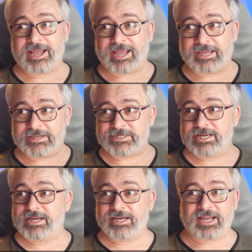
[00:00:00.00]
And
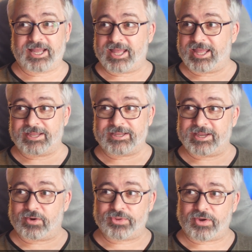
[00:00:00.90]

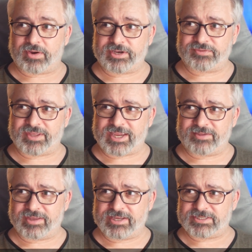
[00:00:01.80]
although I don't think
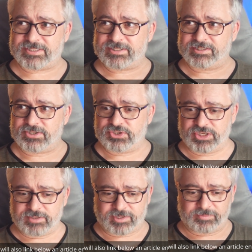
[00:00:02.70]
anything is
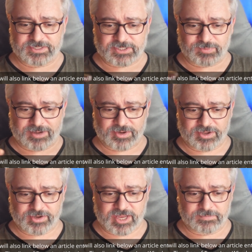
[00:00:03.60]
legitimately being said one way
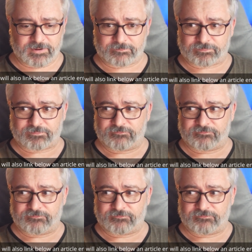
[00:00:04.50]
or the other, but